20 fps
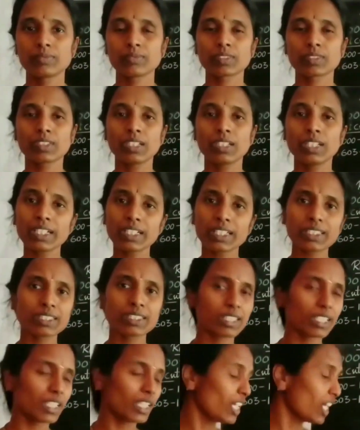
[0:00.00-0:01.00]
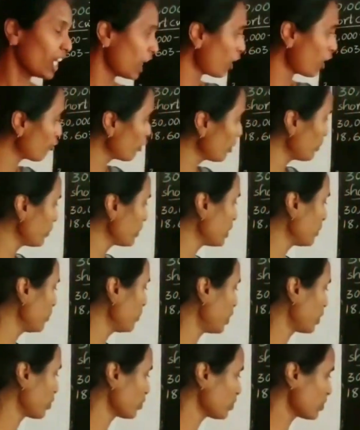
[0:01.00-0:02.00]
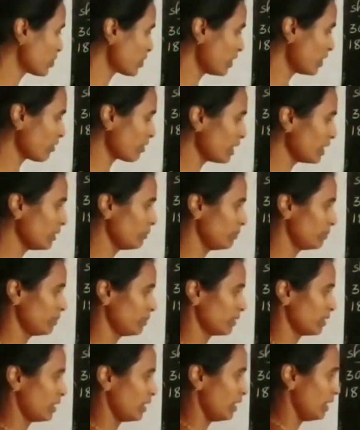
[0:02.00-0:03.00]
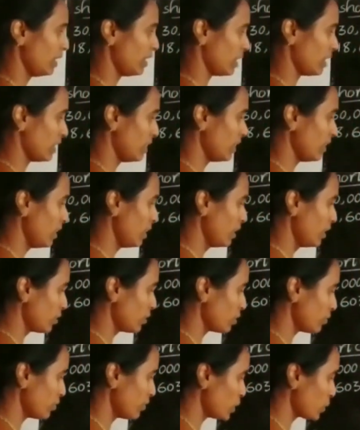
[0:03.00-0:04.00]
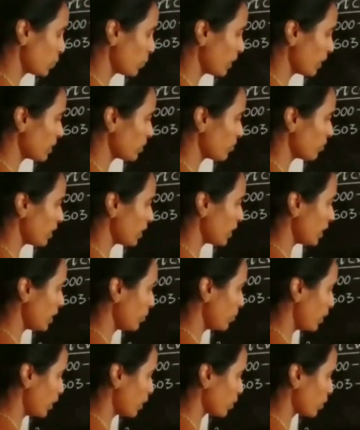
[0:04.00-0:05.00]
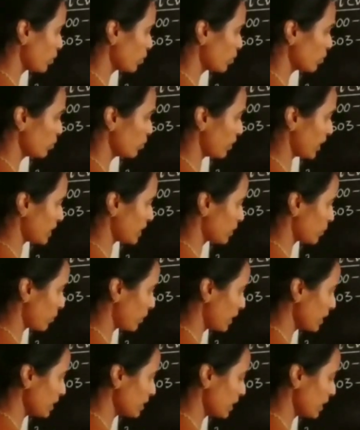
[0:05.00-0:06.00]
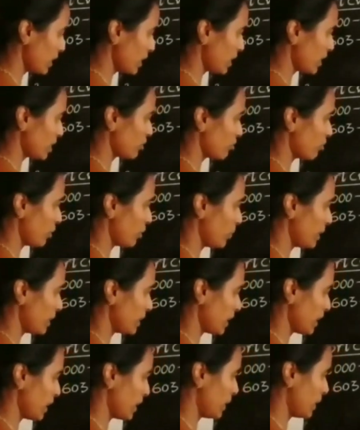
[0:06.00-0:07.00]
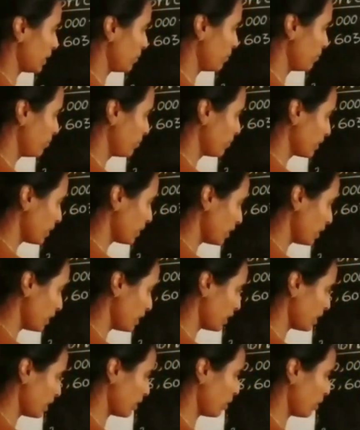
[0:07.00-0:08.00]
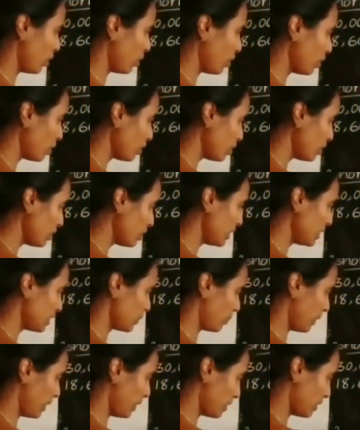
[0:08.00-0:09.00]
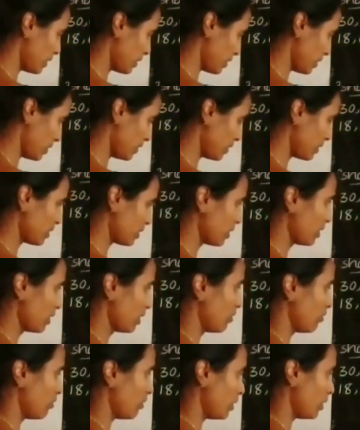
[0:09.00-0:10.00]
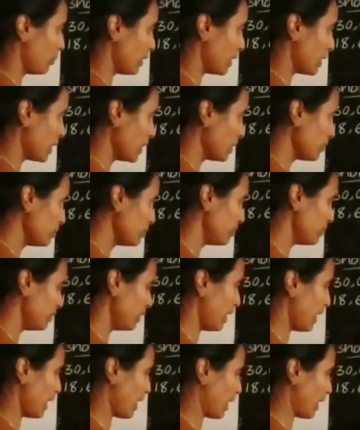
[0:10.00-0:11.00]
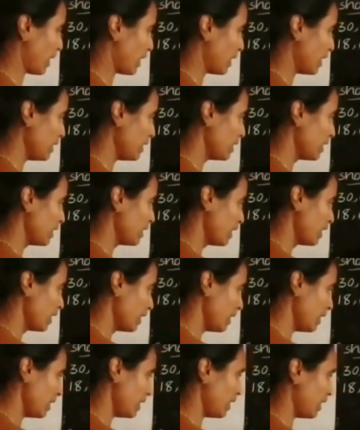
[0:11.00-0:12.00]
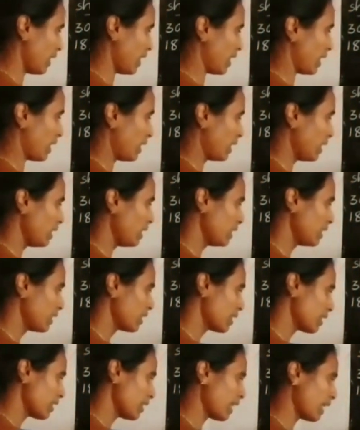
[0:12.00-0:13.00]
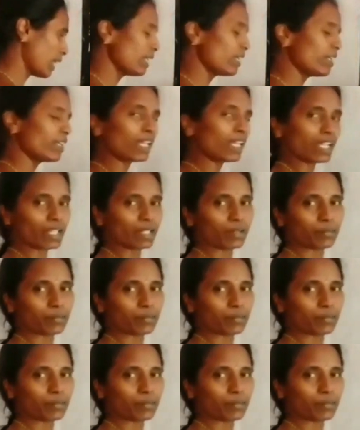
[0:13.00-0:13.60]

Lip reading: Let us see how will be the borrows, children. Here to which place we need borrow? To ones place. Here it will be 10. Here all these places will become 9, 9 and 9.